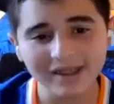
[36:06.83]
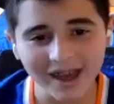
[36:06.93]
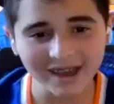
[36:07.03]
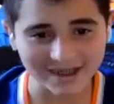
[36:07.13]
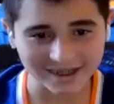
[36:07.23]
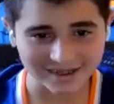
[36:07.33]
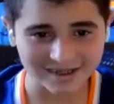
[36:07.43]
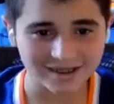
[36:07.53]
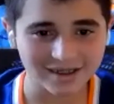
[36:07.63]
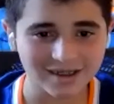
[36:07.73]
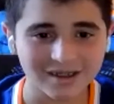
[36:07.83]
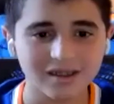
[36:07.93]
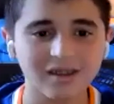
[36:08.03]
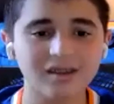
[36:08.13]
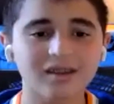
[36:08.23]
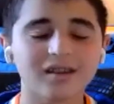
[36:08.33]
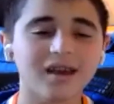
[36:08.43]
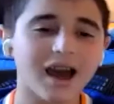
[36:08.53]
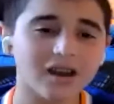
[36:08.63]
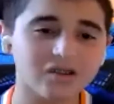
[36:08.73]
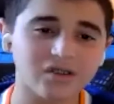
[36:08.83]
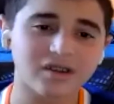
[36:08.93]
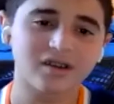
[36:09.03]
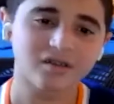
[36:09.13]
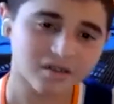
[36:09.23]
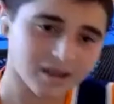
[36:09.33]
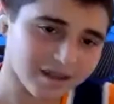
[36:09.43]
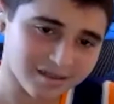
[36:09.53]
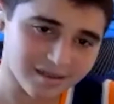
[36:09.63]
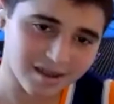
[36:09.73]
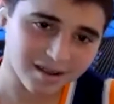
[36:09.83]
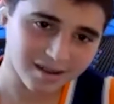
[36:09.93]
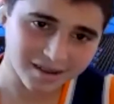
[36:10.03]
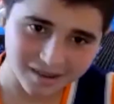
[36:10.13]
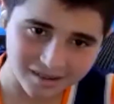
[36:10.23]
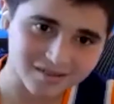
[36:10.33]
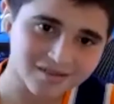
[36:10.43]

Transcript: ain't. He actually gets it. Like he